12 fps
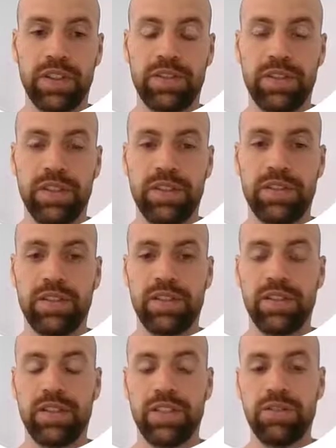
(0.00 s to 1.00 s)
fix this
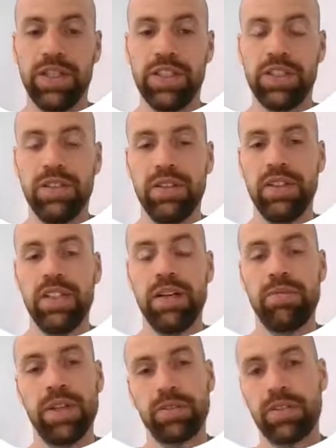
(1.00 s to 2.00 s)
situation,
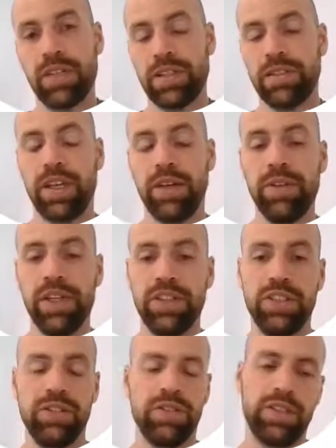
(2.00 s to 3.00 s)
EWM creates a dummy
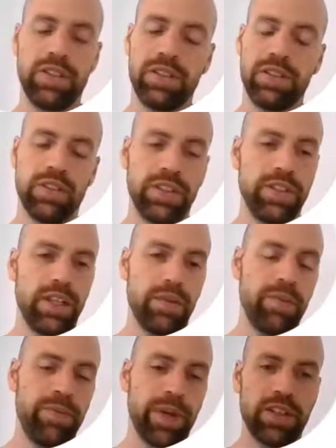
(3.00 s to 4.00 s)
HU. There's usually
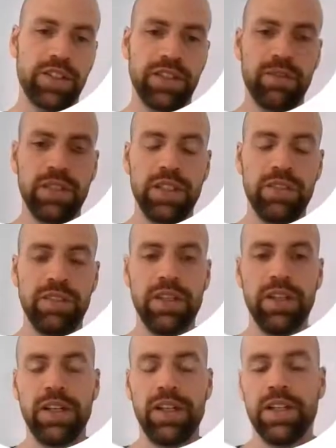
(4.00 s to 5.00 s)
dummy packaging
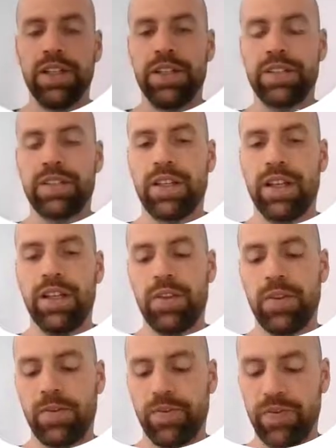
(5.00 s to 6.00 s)
material
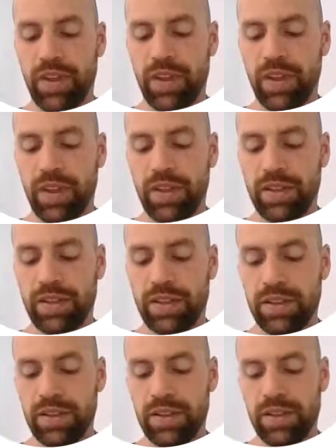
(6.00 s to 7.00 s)
assigned
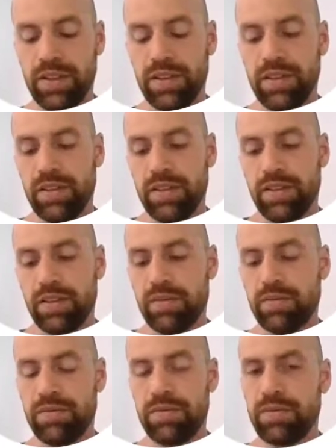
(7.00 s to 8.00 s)
and a
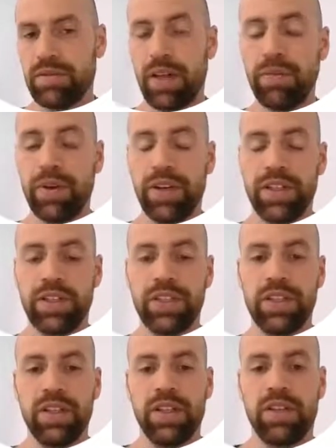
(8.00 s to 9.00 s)
number
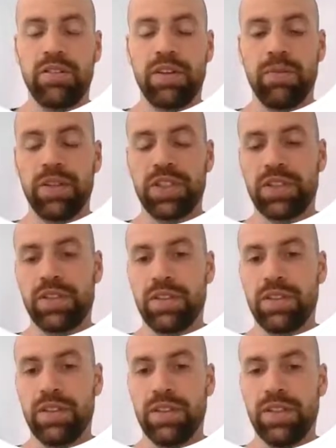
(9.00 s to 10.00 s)
range from which
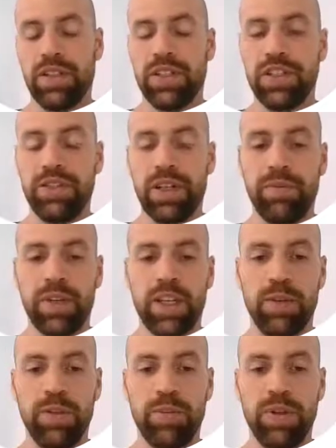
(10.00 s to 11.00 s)
the HU number
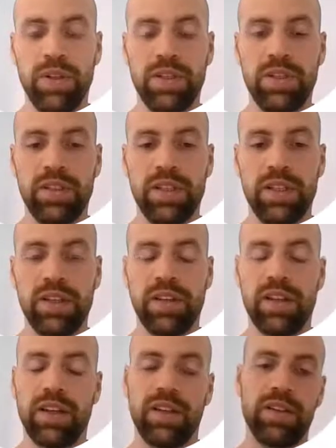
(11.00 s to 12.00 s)
can be pulled. And
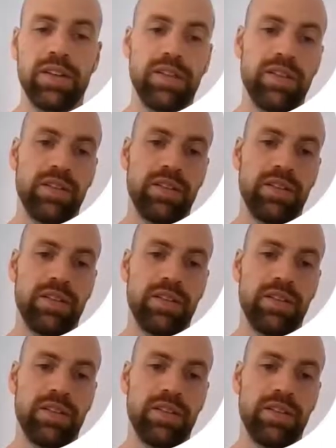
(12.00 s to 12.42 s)
then